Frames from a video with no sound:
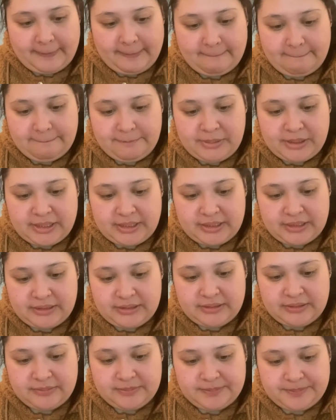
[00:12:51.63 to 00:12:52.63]
But
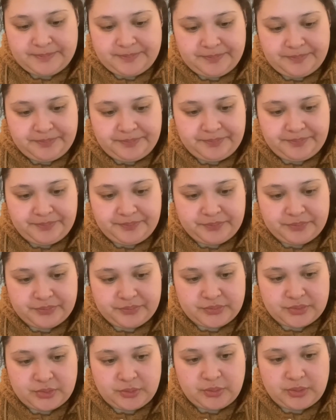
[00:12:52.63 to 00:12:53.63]

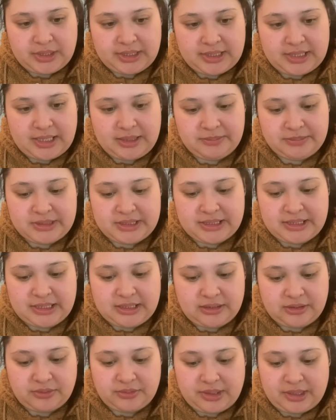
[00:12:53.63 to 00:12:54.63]
when it came to
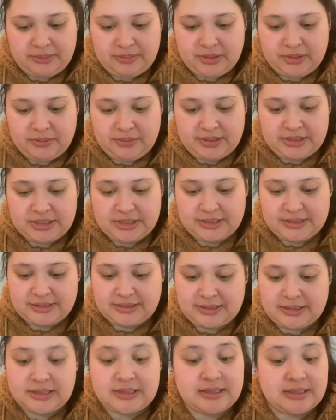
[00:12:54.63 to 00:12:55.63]
NaNoWriMo, I just
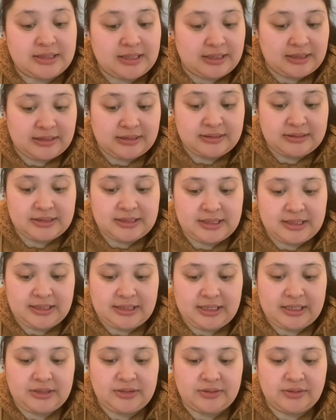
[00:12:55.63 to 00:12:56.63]
didn't. And
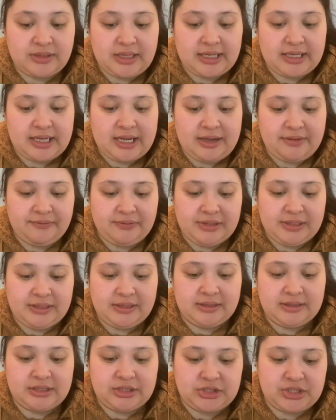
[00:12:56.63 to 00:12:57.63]
I do like having
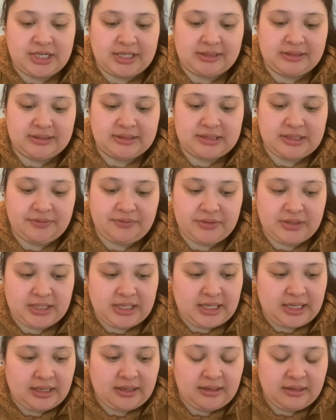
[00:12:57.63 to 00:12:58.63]
the checklist every
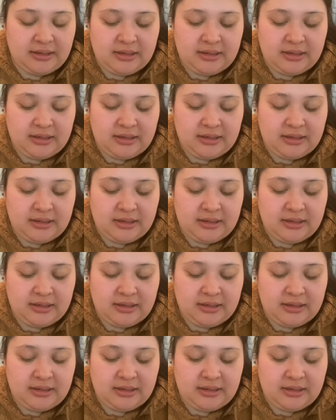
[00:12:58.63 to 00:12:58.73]
day.